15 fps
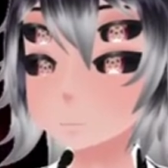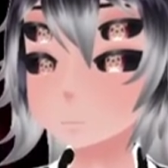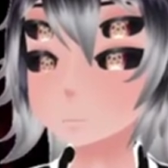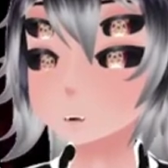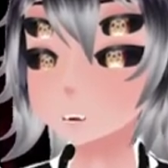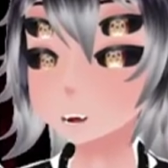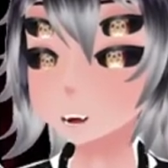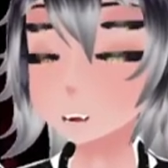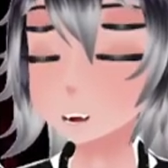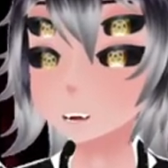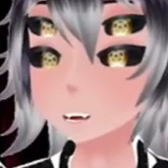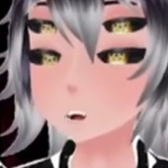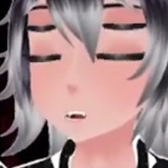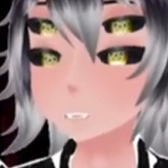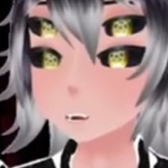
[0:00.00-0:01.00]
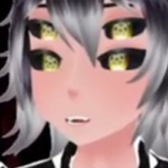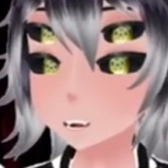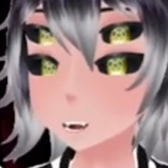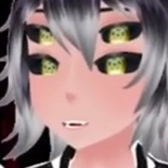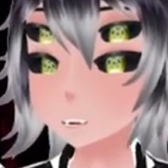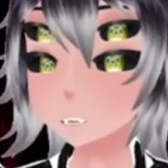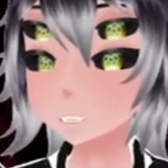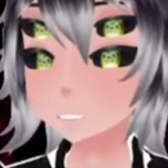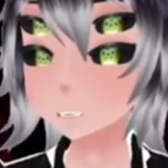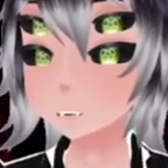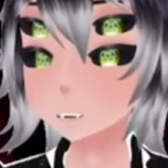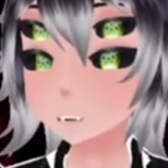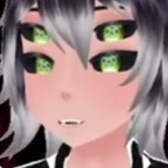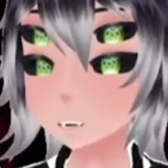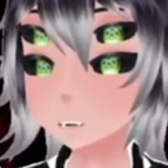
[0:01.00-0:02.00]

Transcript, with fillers: like a cosmetic DLC